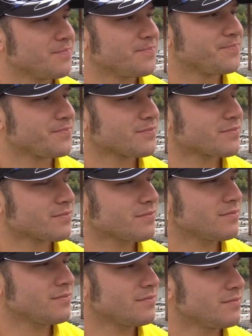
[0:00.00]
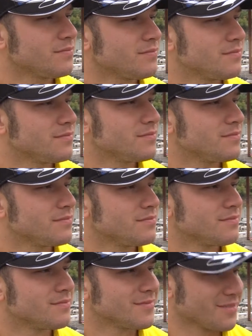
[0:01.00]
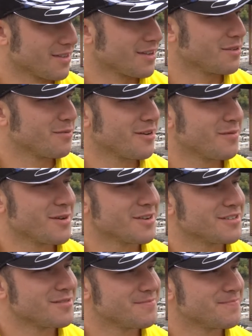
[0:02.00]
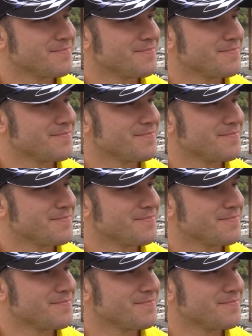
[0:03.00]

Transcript: Well, the finals coming up next. Good luck. Thank you very much.